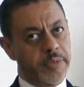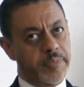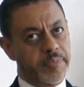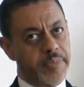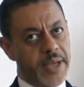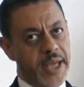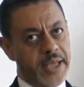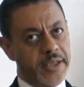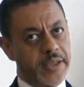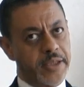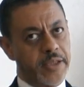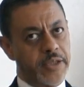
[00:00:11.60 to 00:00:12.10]

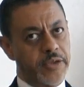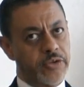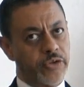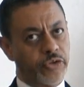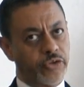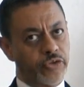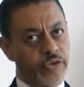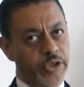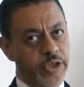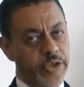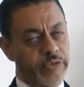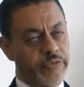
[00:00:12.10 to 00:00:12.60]
banking
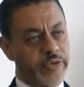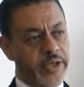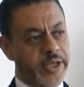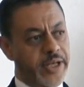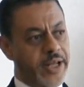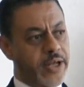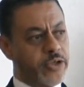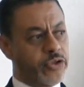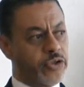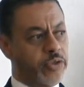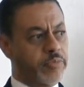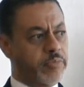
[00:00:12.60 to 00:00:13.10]
industry and the
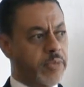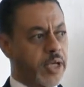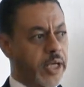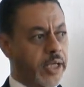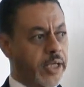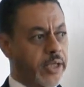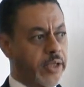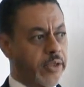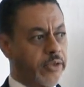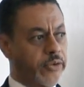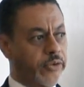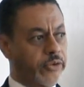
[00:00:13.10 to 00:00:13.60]
financial
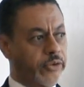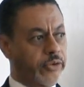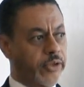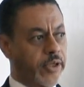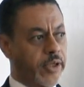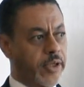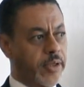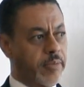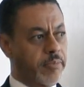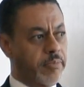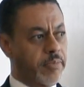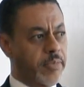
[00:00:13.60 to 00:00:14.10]
markets,
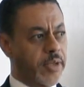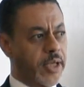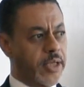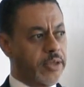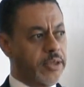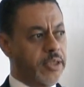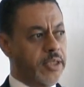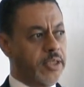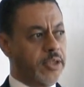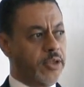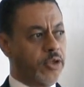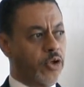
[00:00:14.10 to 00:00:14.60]
I
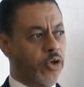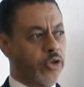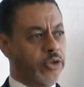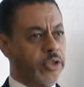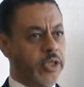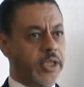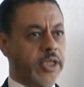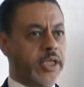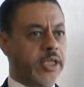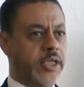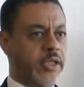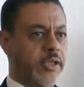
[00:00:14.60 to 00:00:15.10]
think on the
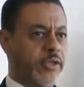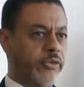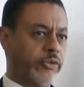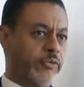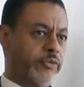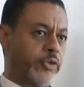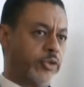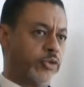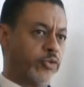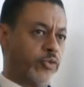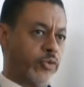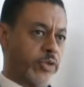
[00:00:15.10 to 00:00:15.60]
heels
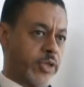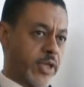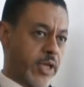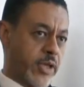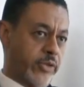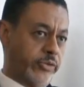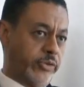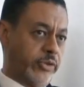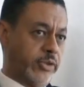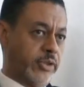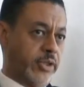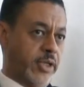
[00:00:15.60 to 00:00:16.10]
of the
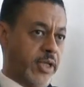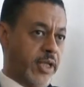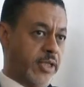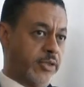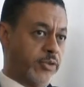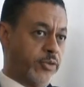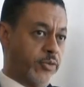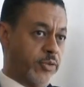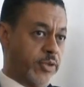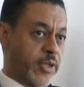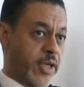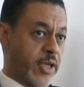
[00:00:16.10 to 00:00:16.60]

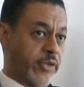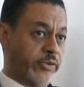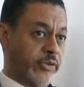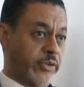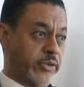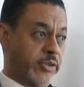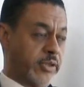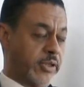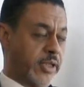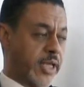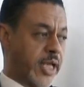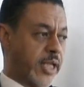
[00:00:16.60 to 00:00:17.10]

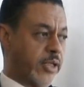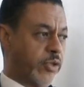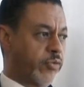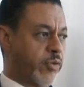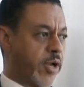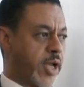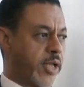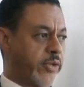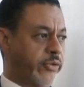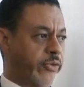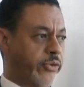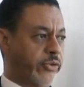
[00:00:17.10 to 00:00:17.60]
2008-2009
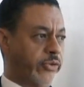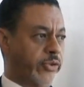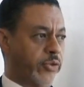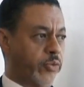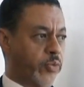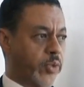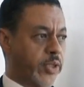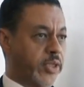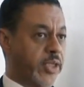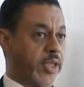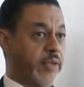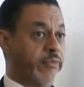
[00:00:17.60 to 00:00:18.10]
crisis and
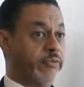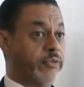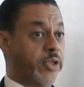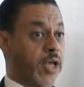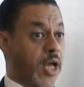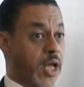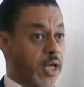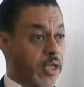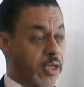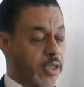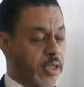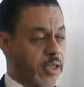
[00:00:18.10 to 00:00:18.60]
what they've
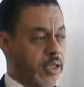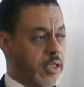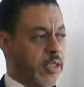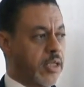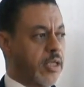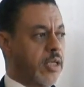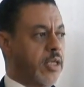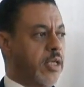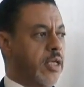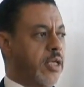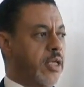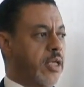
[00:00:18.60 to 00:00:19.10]
done
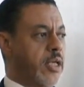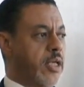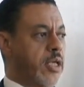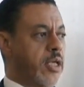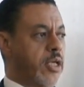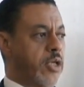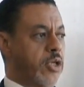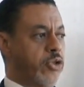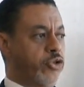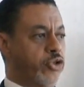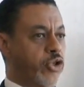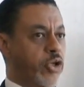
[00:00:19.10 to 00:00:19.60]

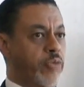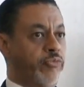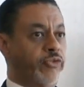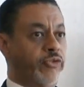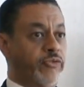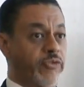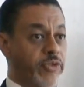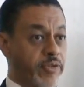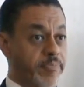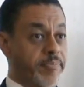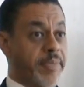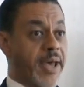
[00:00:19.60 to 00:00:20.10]
in terms
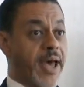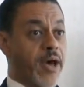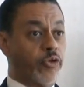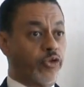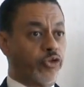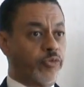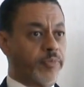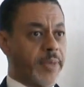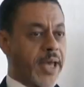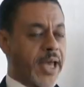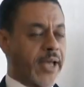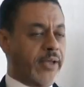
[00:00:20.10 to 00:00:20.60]
of the
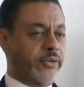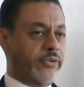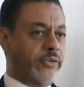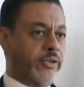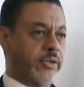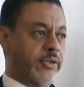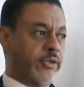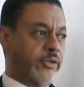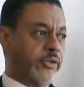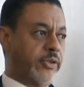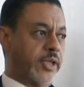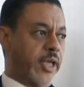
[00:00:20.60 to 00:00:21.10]
bounce back
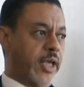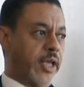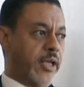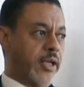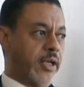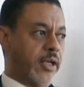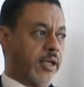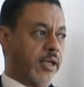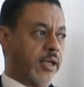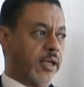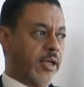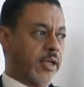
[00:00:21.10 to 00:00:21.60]
since
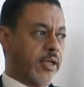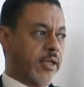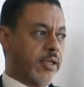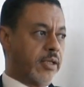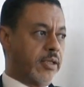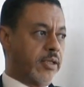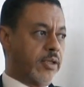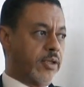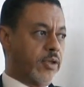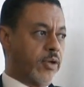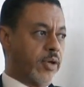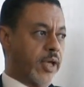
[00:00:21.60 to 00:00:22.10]
then,
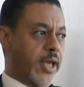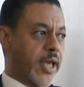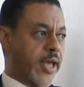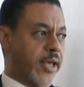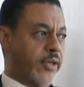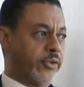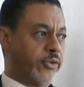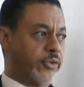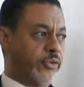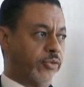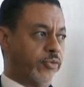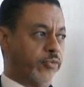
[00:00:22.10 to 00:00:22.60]

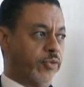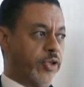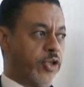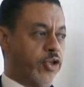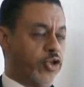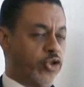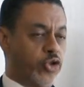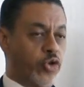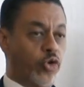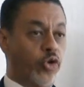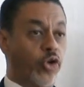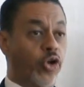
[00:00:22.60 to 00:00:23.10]
has really
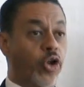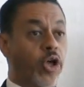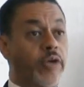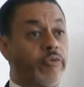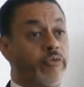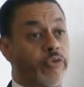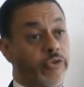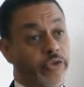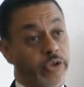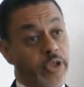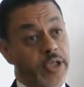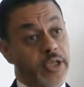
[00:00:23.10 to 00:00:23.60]
shown a lot of
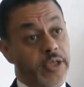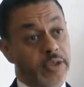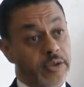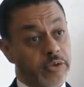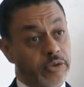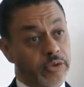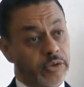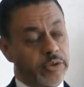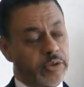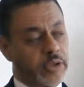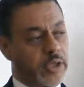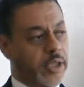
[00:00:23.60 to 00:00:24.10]

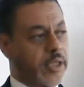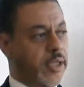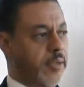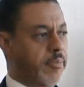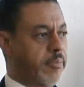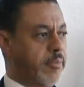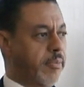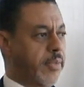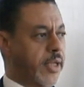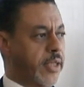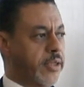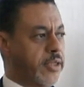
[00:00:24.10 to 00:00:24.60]
resilience.
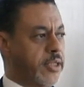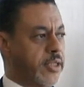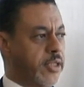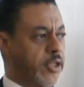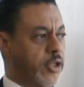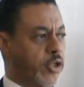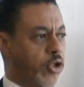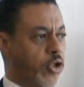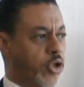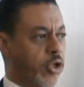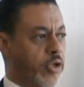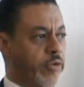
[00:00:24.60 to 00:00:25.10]
I think
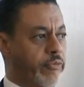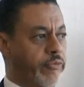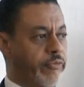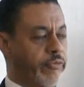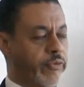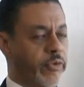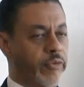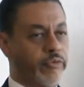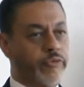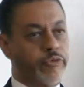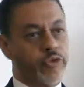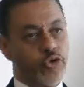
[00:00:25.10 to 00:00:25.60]
a lot
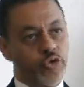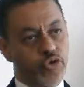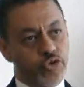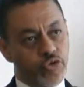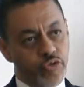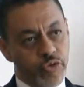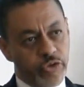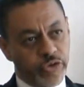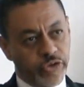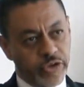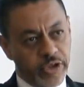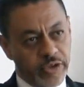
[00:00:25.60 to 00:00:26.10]
of
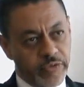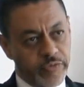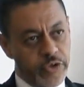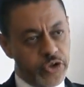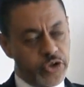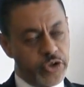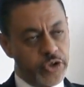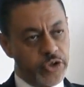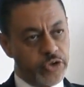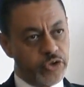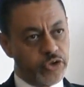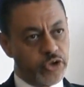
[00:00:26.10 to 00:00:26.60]
futuristic
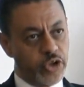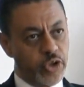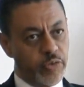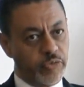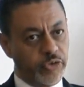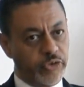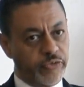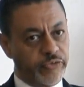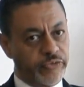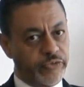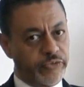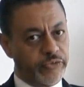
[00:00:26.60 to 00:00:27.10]
vision in terms
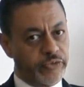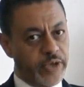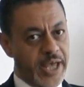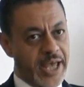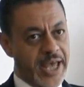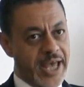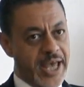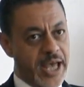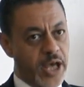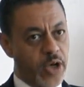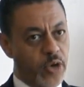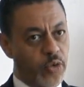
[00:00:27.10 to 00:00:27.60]
of
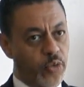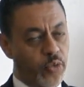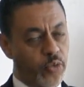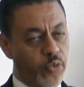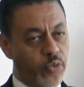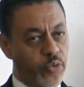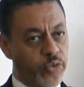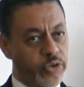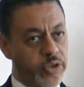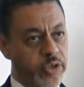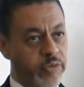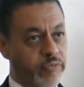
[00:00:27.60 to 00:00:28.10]

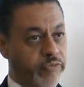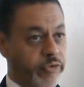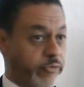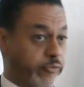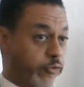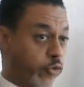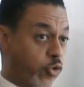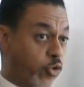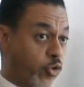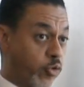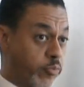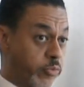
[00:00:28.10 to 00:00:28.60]
how they've
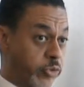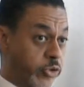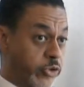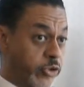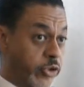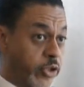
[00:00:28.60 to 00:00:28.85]
reformed.